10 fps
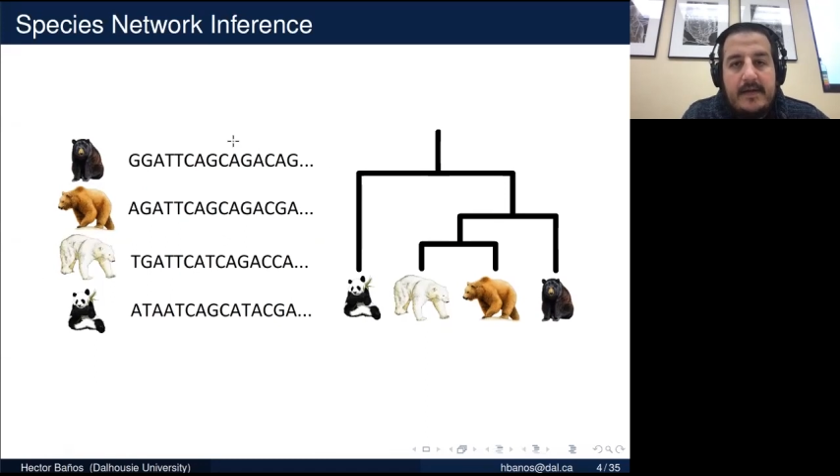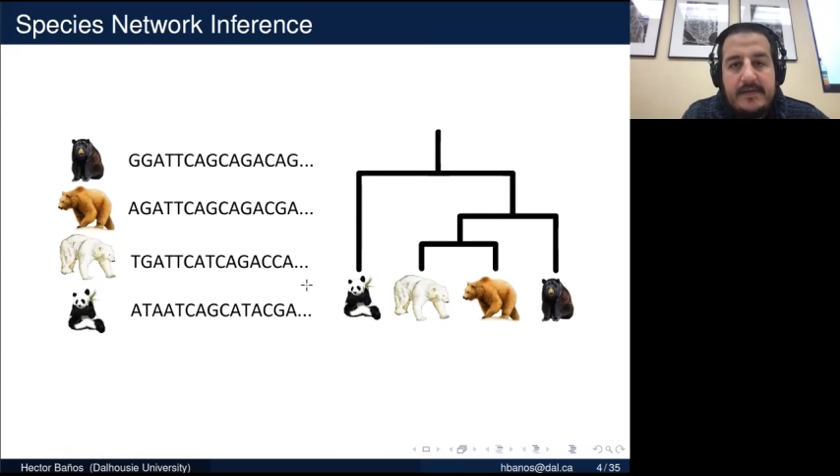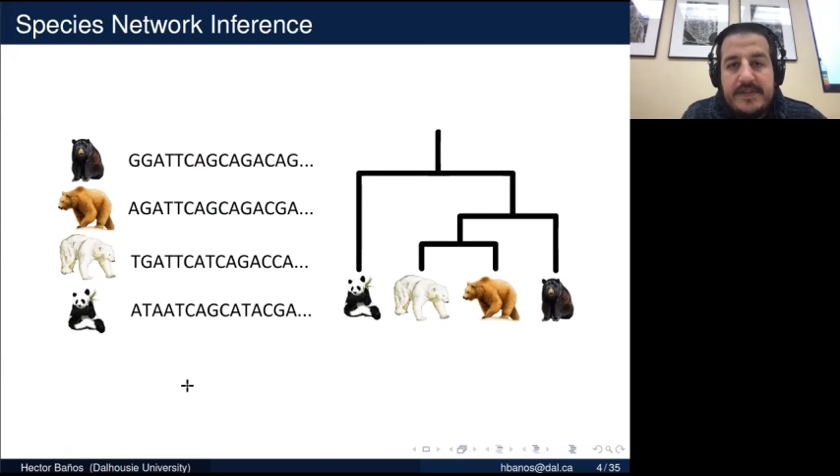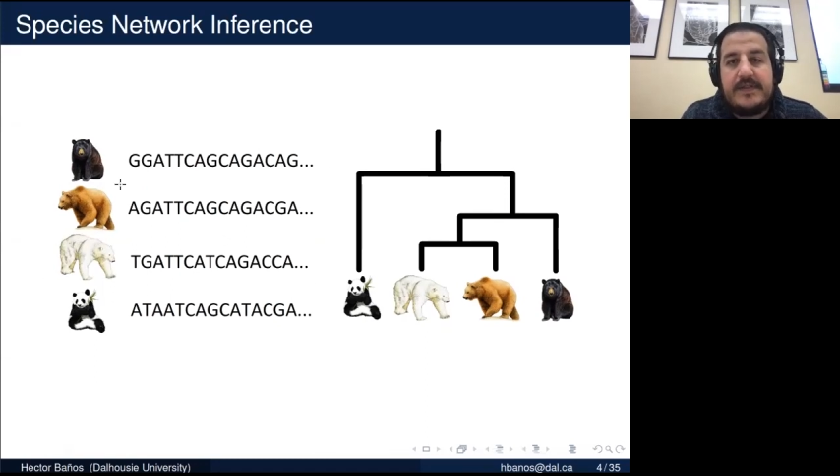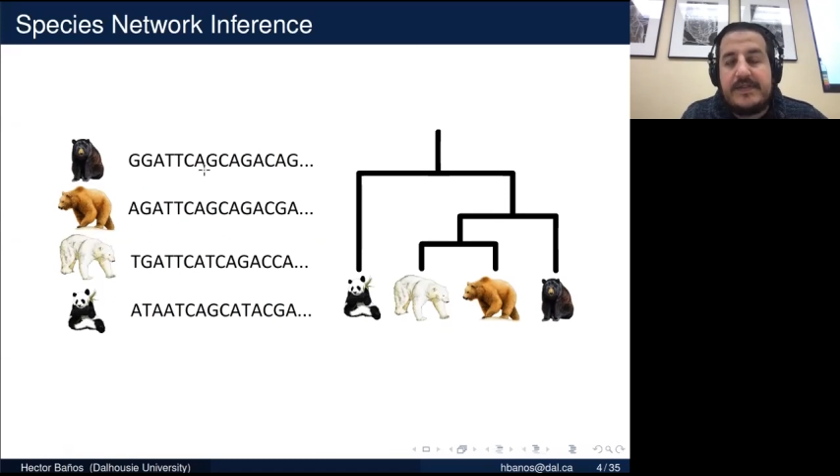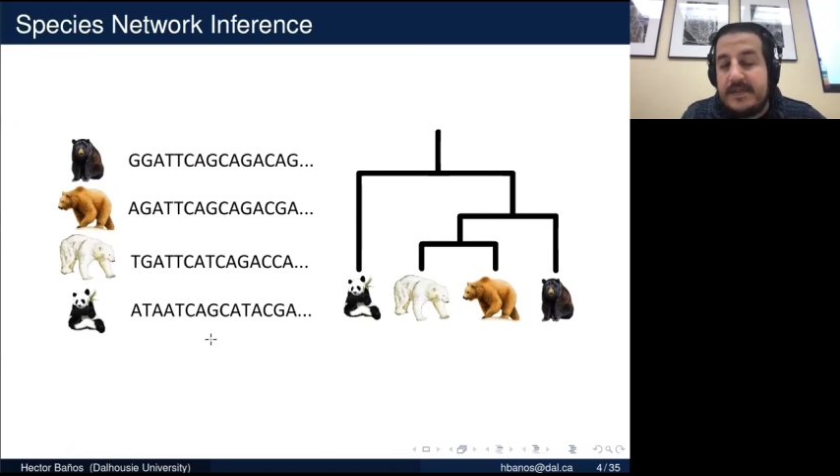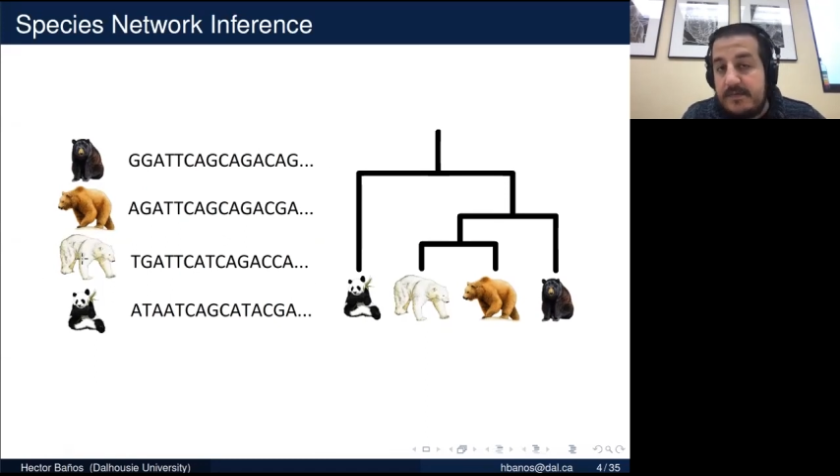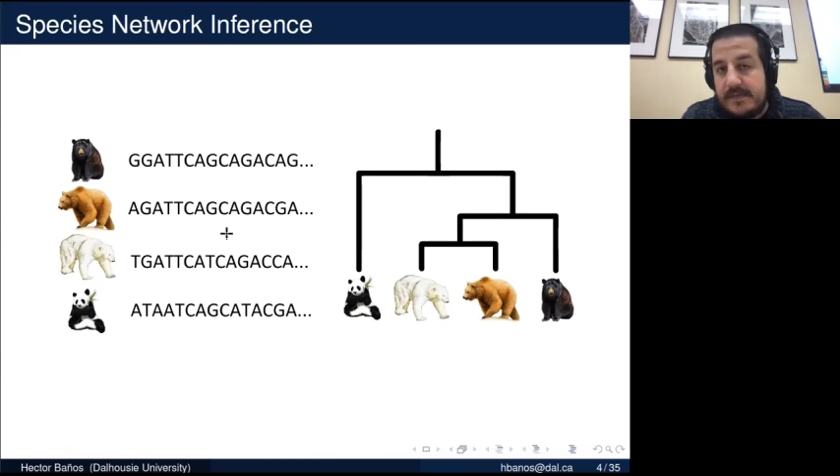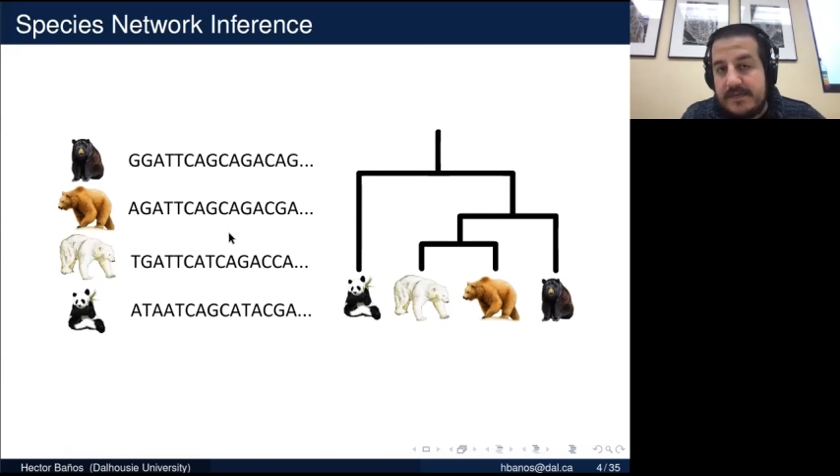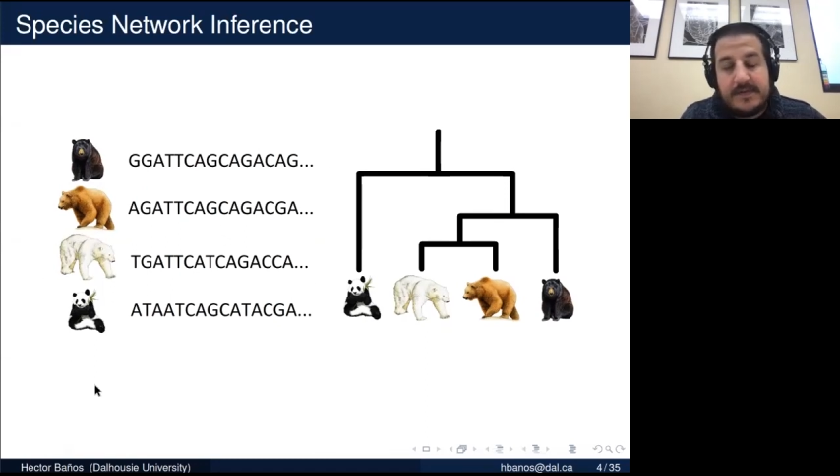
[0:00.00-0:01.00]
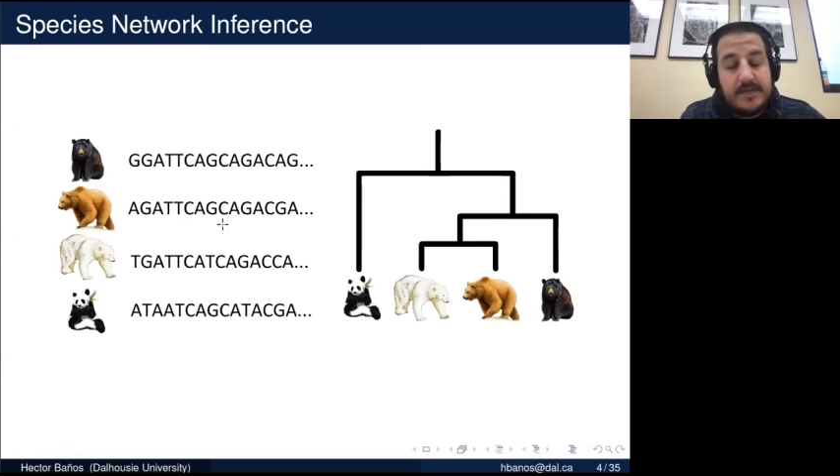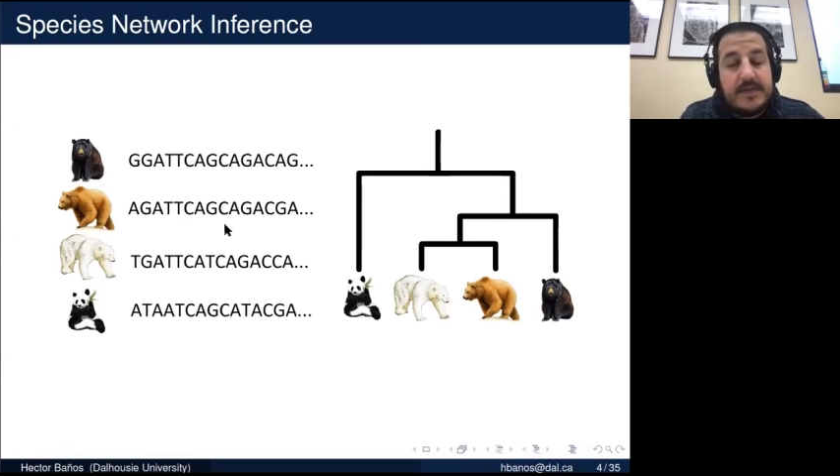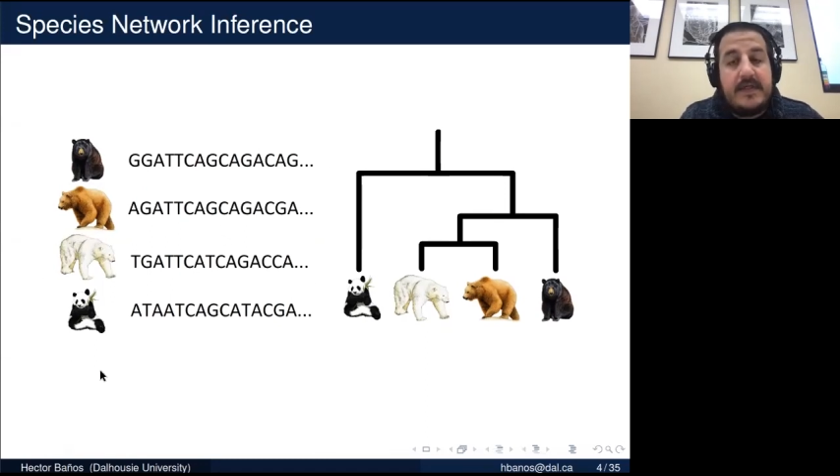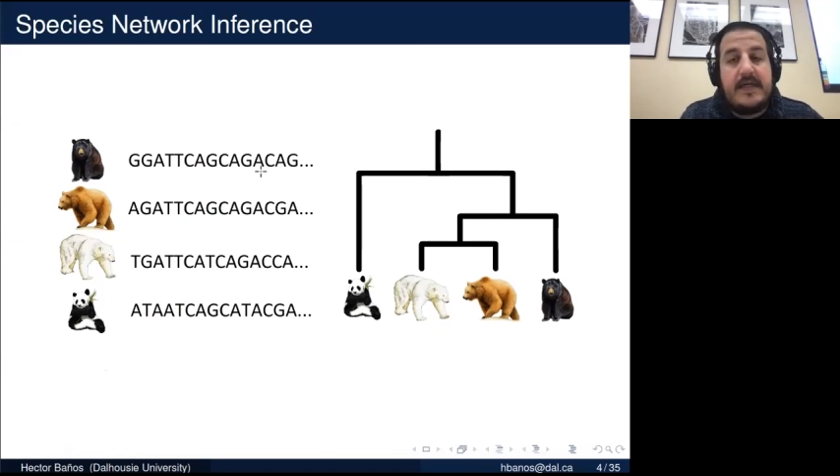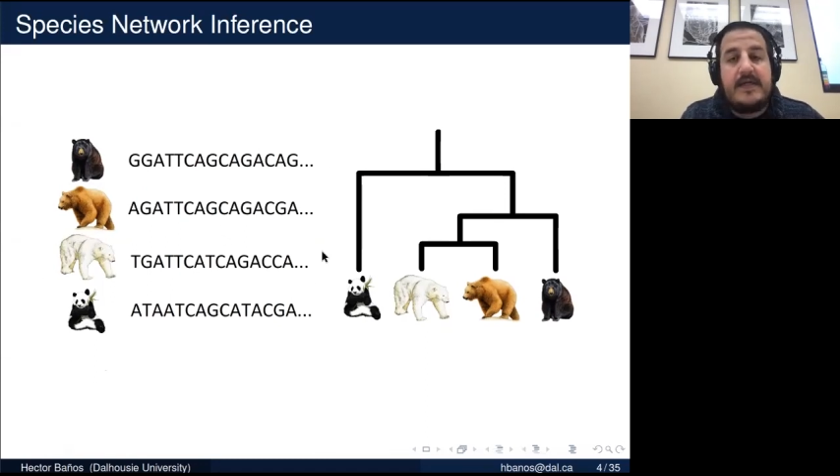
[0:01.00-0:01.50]
gene sequences or
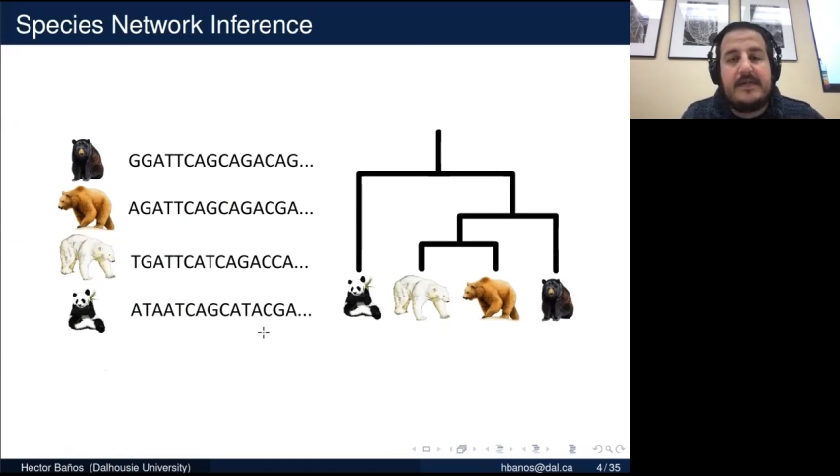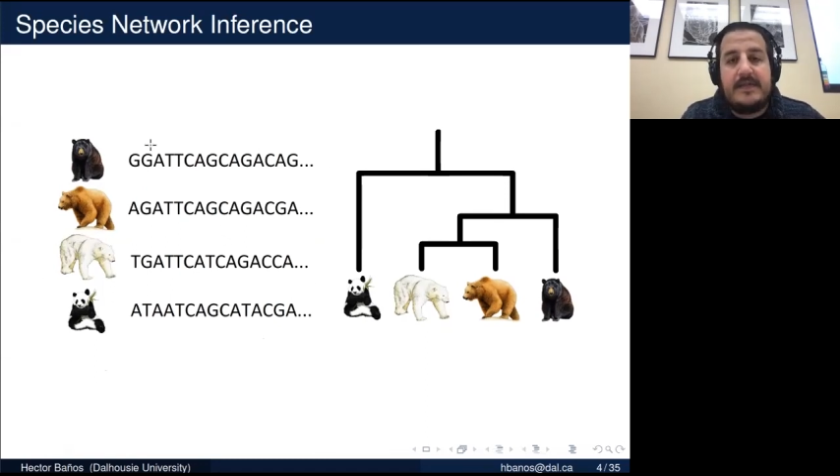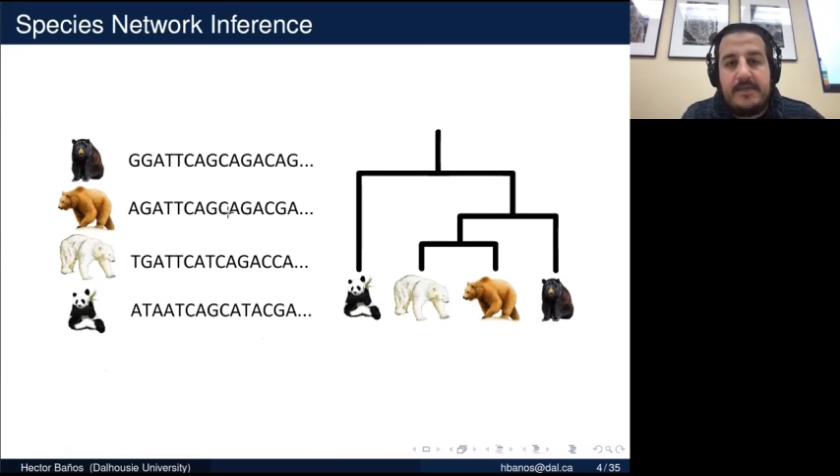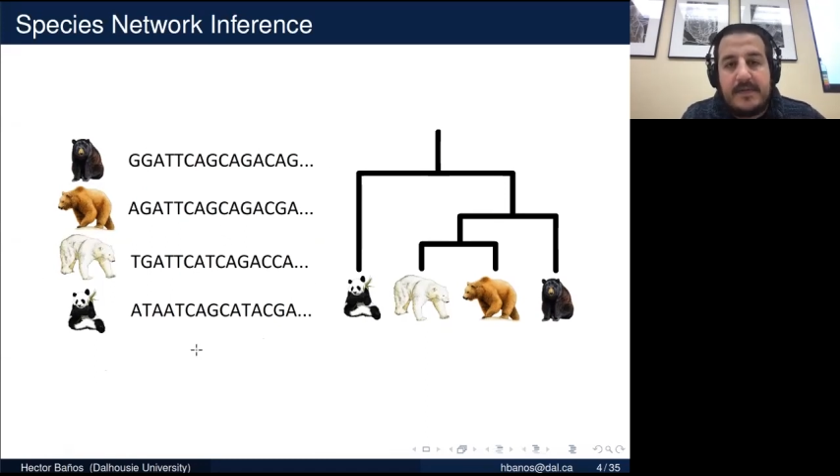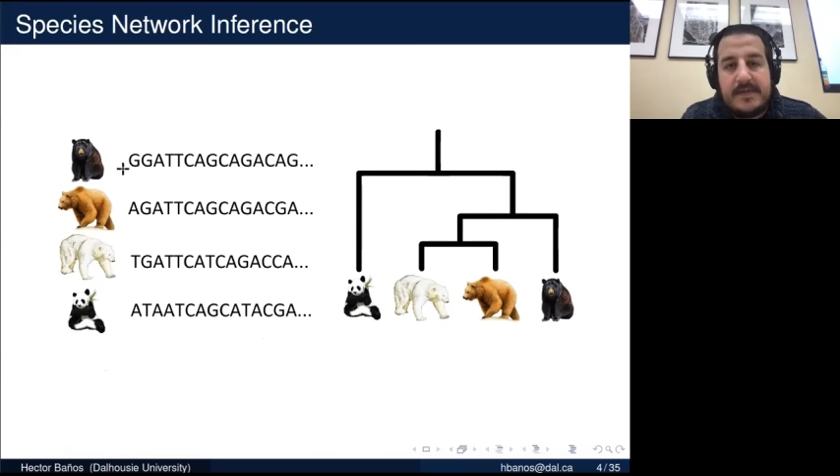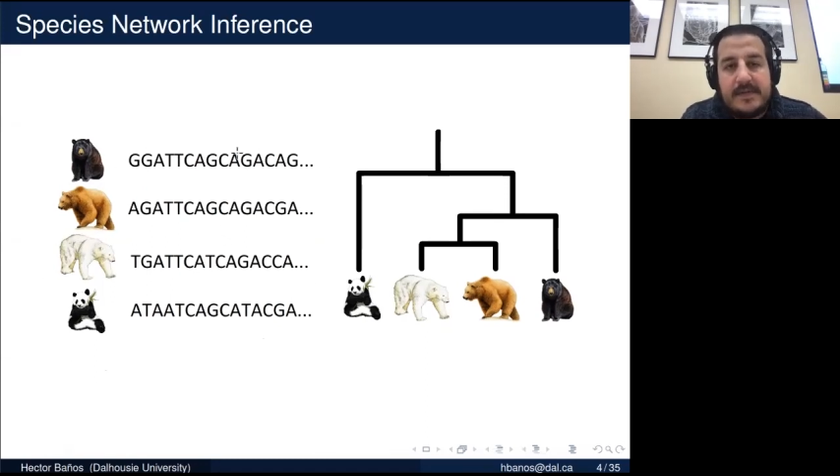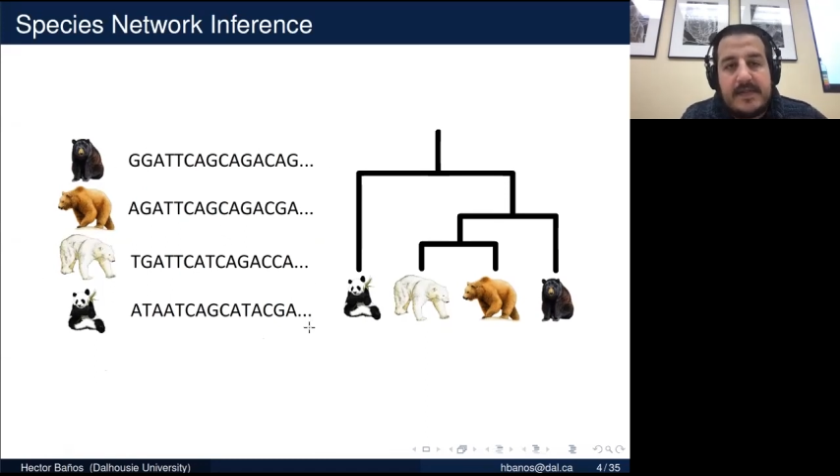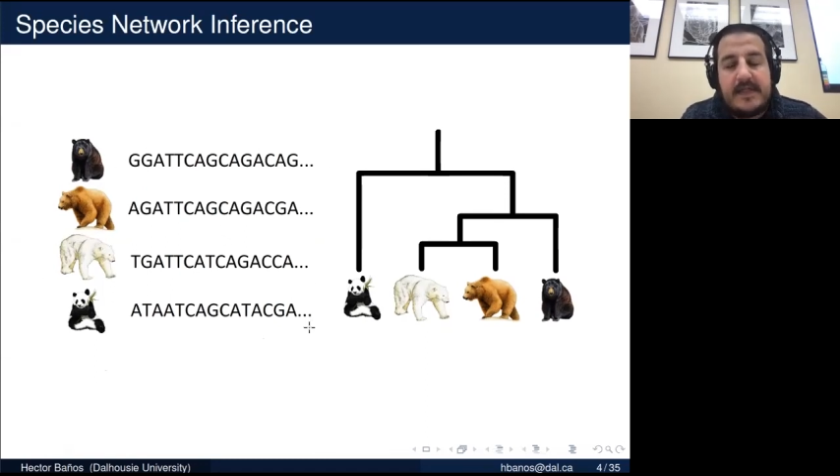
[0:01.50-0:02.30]
DNA sequences.